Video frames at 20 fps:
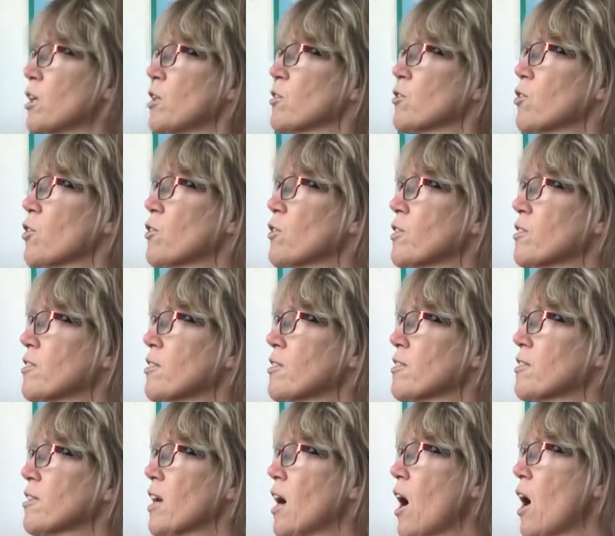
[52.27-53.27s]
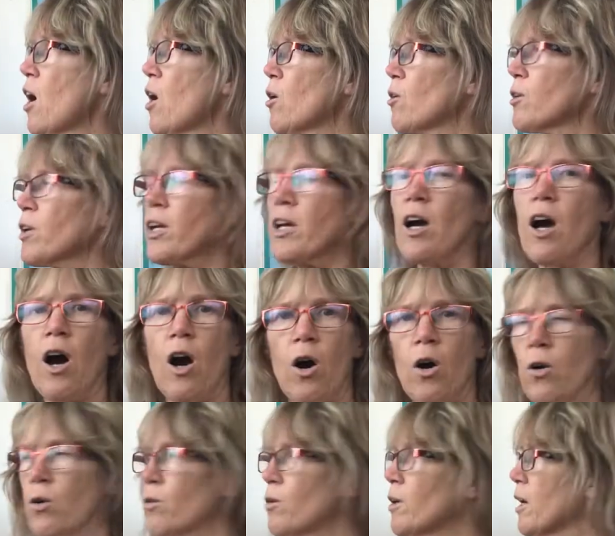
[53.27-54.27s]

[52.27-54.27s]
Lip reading: So this is kaore o,